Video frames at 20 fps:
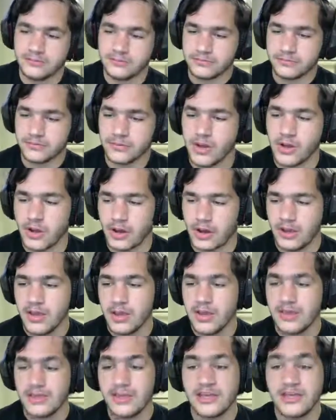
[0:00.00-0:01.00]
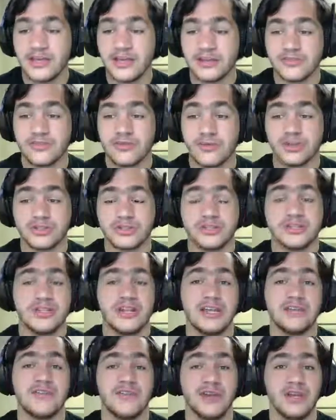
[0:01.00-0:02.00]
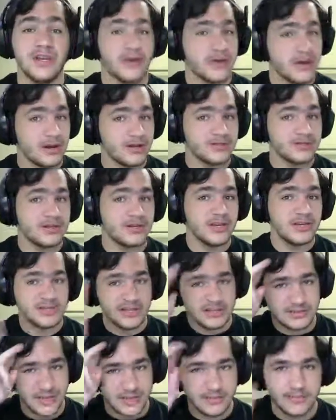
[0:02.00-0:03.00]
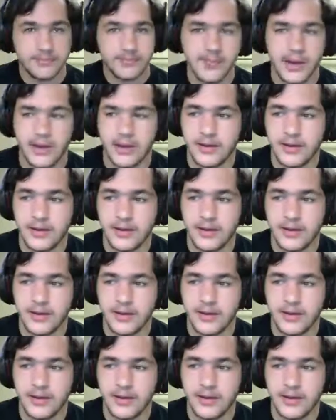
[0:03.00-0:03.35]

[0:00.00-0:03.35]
Alright, thank you guys for watching today's video, and I'll see you guys next time. Bye.